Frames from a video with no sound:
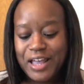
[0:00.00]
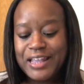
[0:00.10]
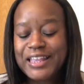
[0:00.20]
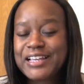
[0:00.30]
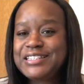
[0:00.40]

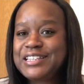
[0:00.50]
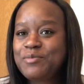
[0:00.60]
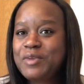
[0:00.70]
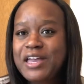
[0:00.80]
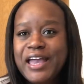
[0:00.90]
they sent
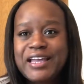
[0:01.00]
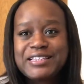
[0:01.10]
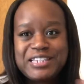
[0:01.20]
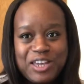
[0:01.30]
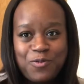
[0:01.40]
me a
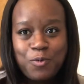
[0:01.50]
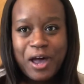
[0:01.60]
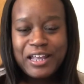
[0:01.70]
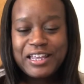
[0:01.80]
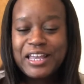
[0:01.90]
teeth
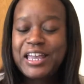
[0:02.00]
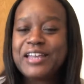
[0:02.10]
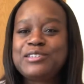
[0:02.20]
whitening kit